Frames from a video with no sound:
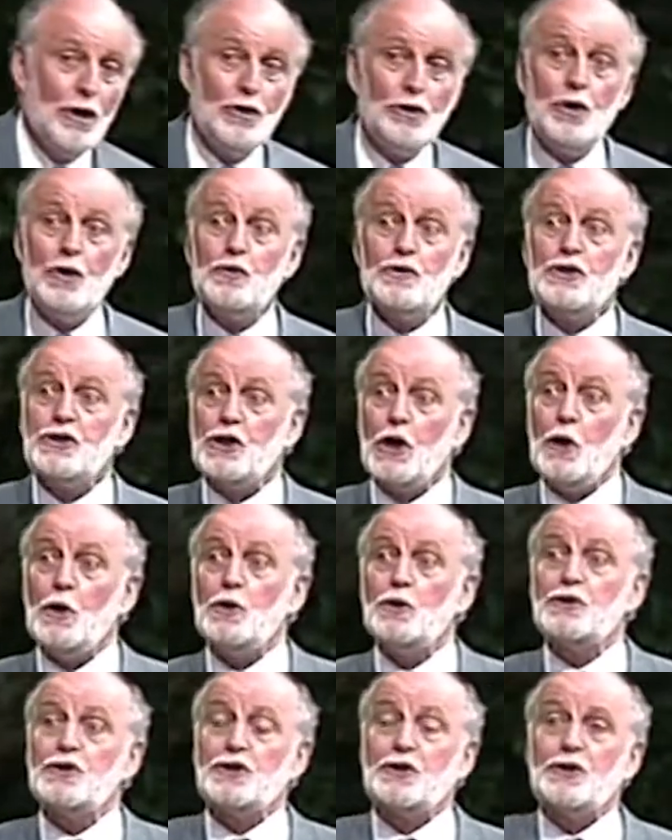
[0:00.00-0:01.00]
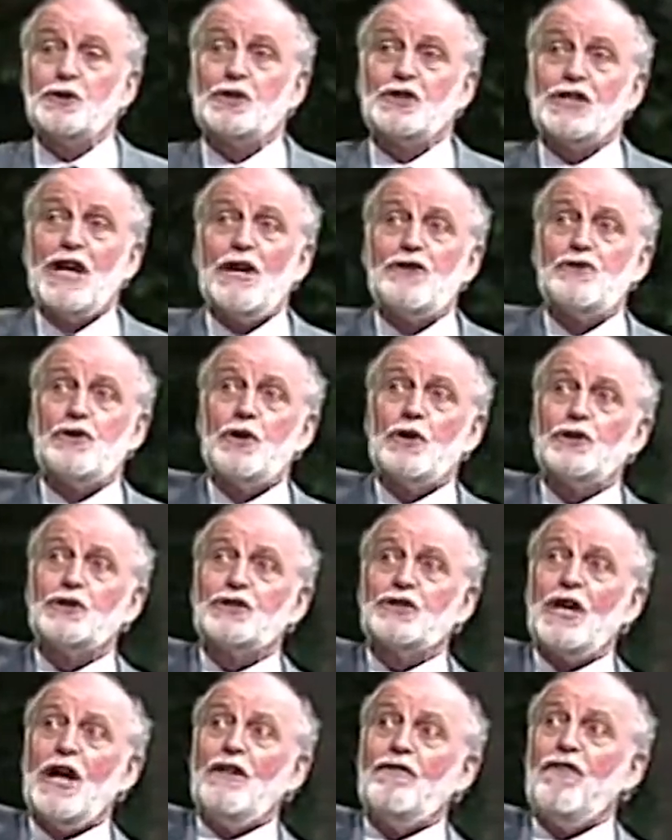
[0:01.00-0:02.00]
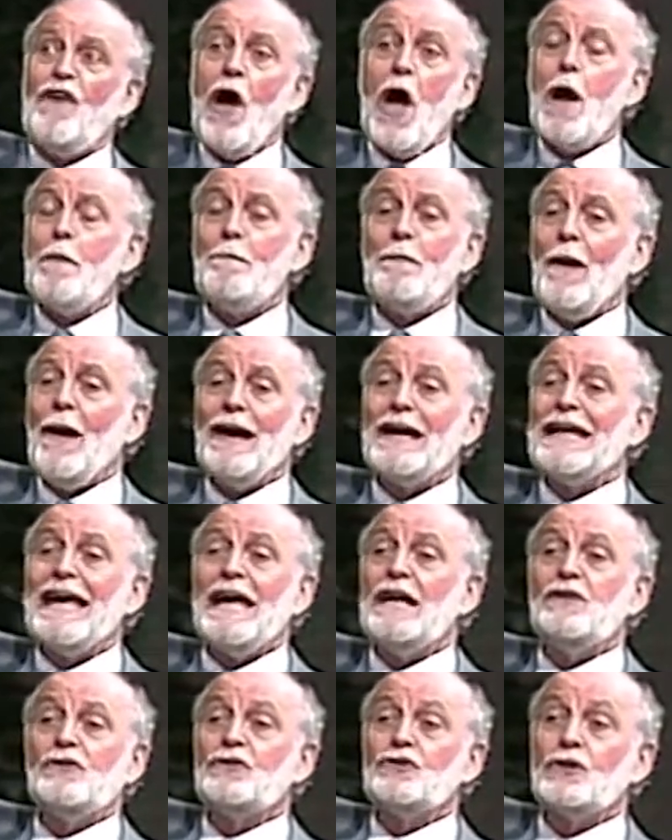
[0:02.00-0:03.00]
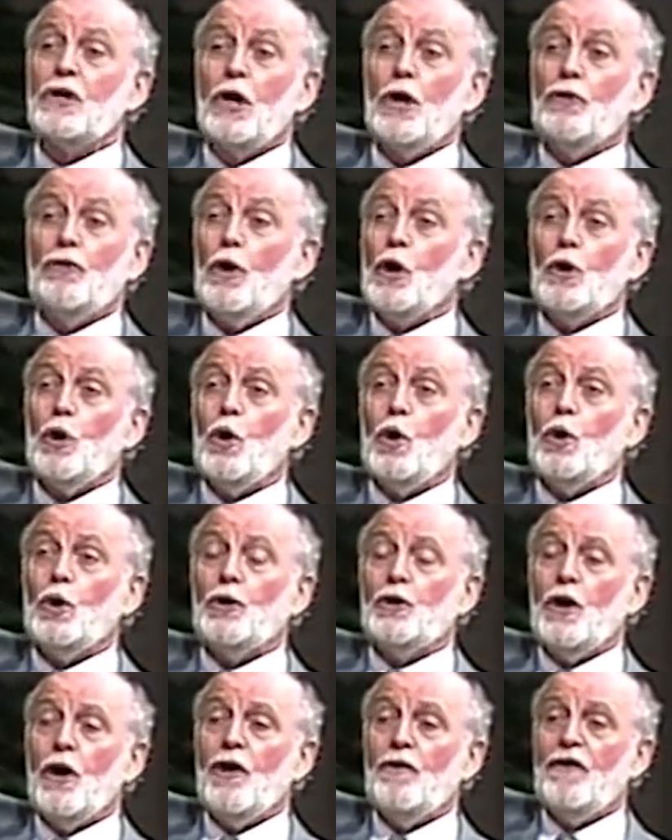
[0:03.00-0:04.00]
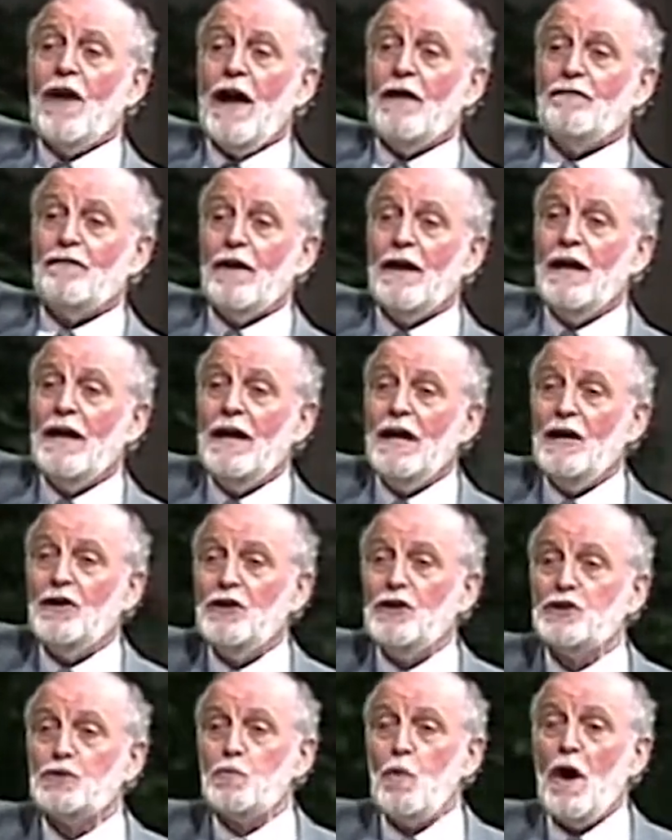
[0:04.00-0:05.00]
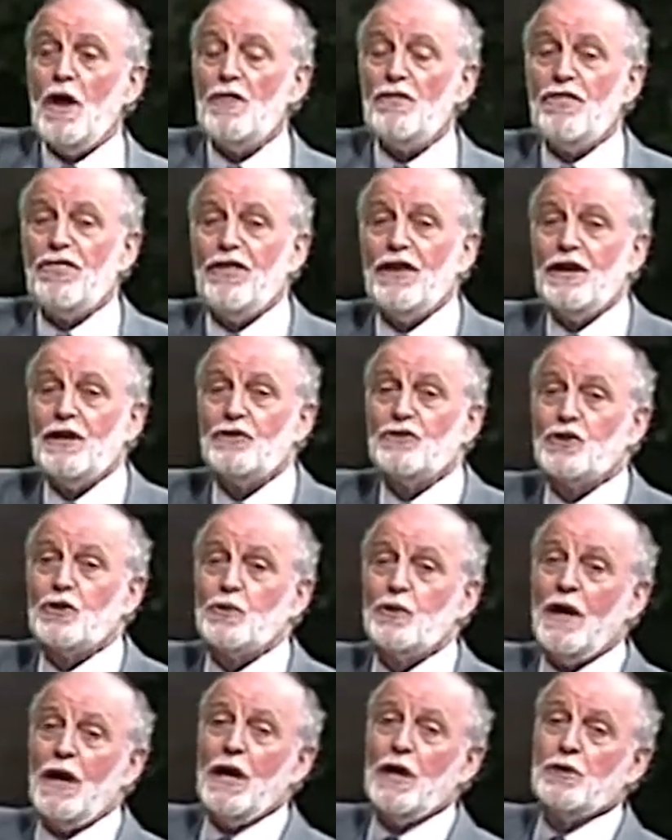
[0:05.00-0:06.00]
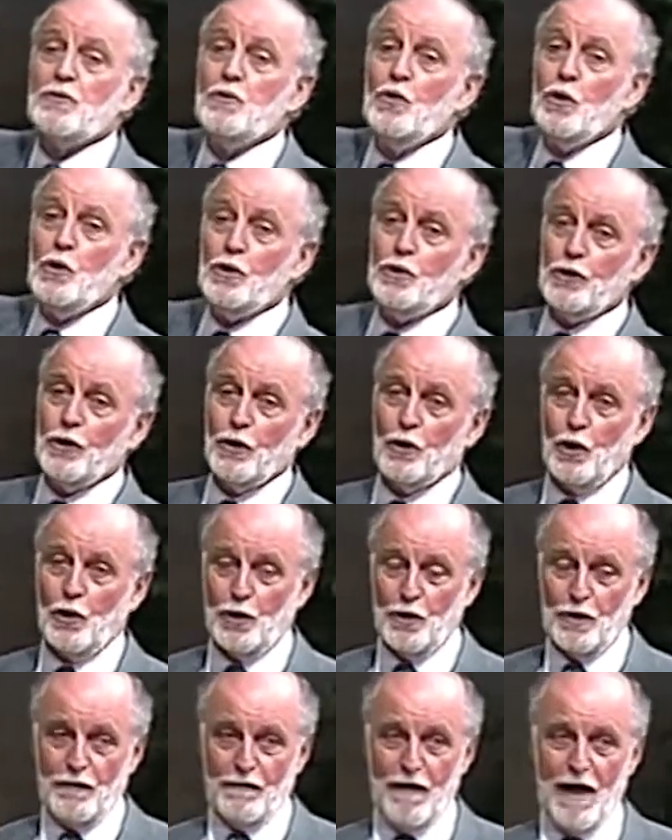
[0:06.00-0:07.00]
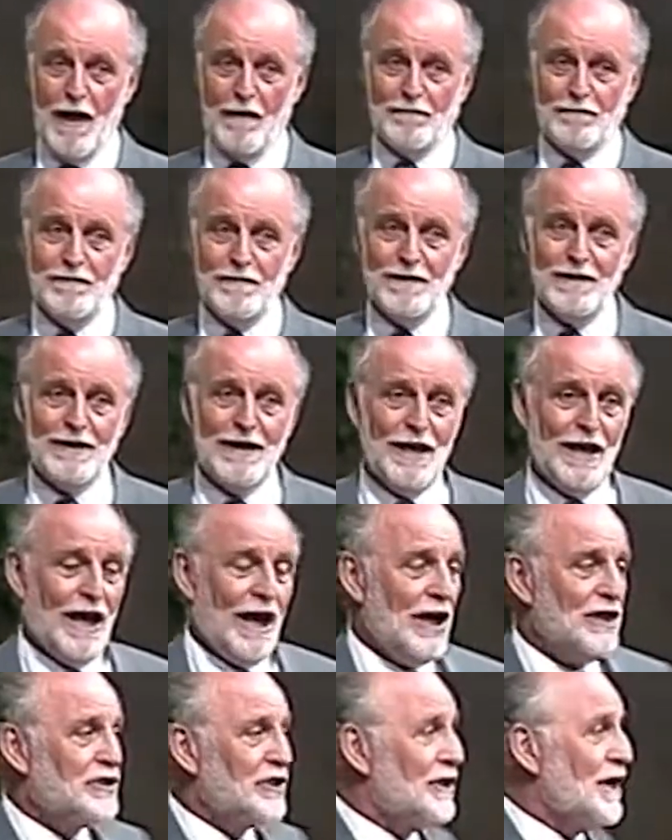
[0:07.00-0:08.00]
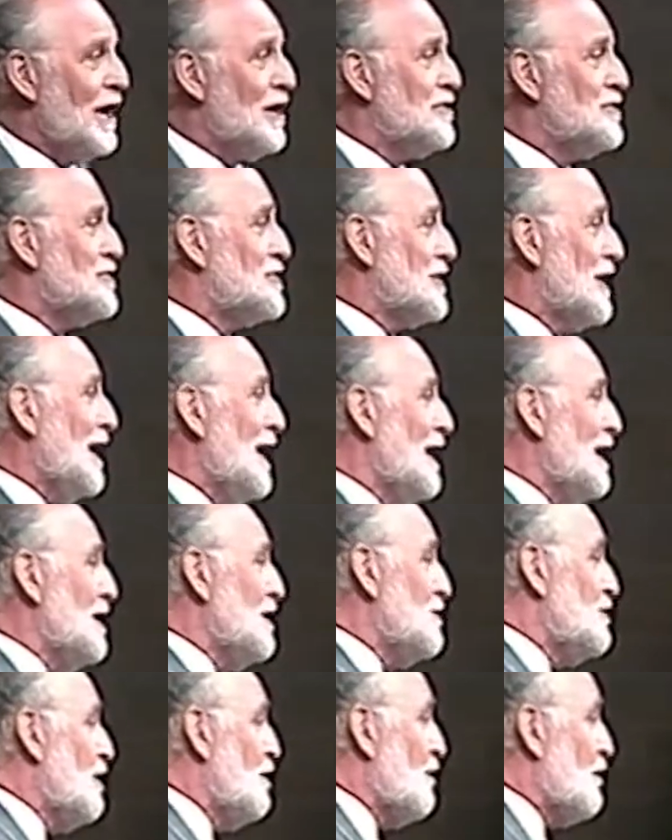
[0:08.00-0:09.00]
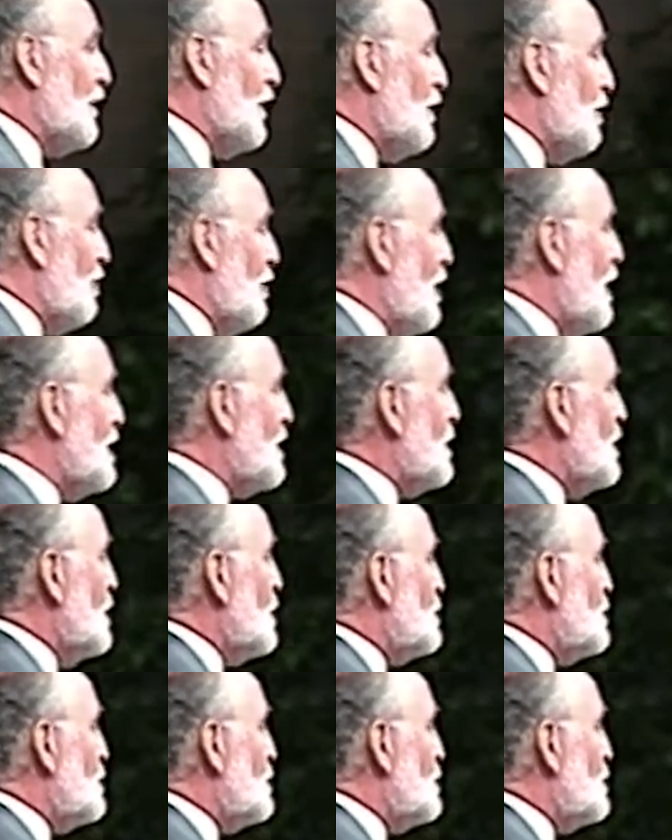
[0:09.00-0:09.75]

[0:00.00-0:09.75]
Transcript: you chose to set yourself up against the Lord of heaven. It is one thing to ignore the Lord of heaven. It's an entirely different thing